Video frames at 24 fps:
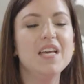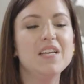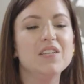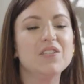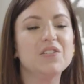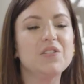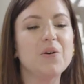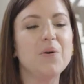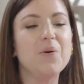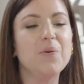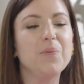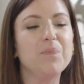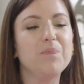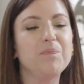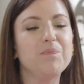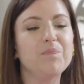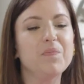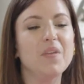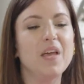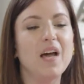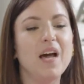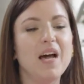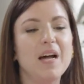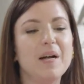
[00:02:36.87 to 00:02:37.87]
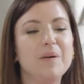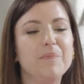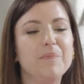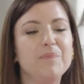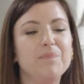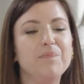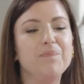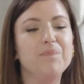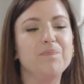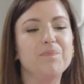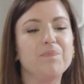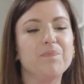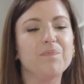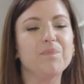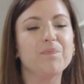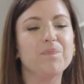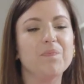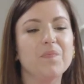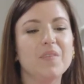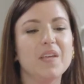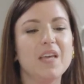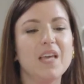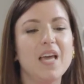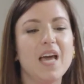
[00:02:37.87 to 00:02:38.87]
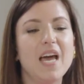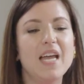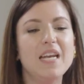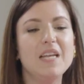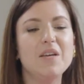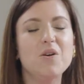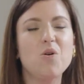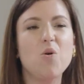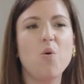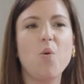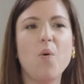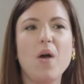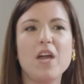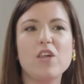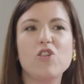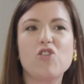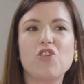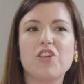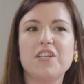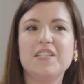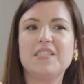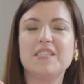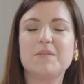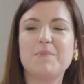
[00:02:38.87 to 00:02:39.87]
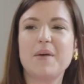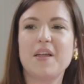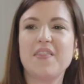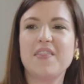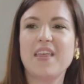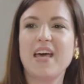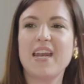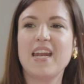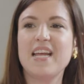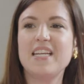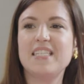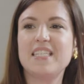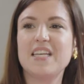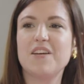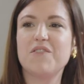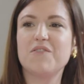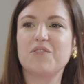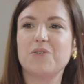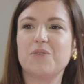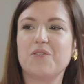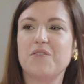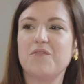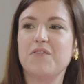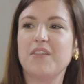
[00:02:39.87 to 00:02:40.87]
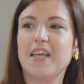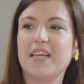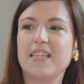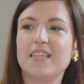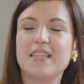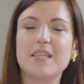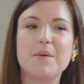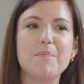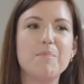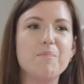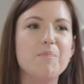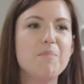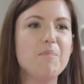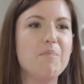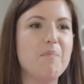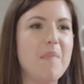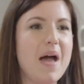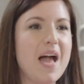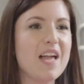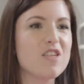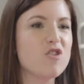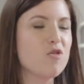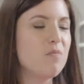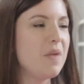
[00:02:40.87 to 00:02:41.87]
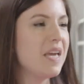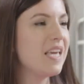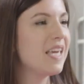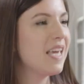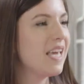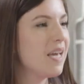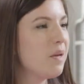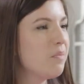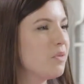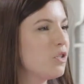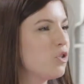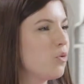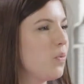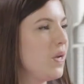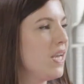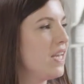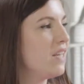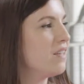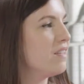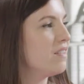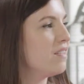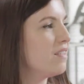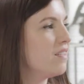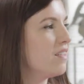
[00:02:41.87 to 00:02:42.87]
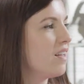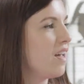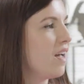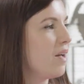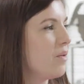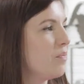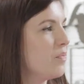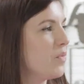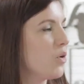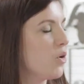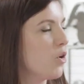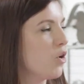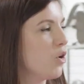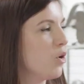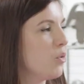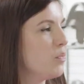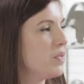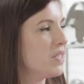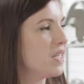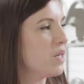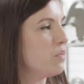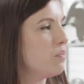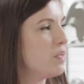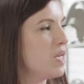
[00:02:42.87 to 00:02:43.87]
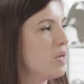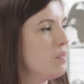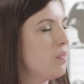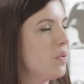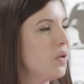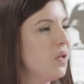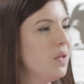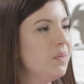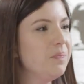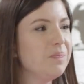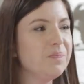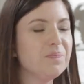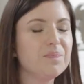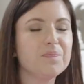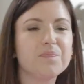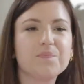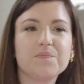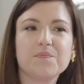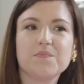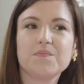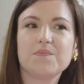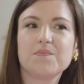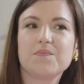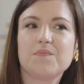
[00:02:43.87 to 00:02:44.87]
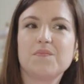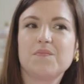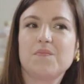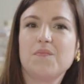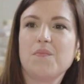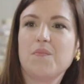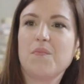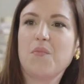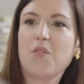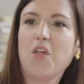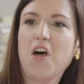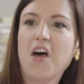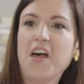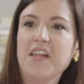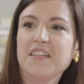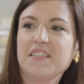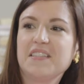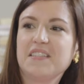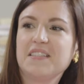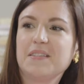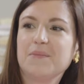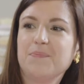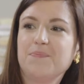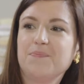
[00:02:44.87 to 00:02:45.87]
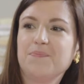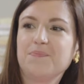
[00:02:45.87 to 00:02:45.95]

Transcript: So any questions about that idea of sort of the matchmaking between herbs and people? Thoughts?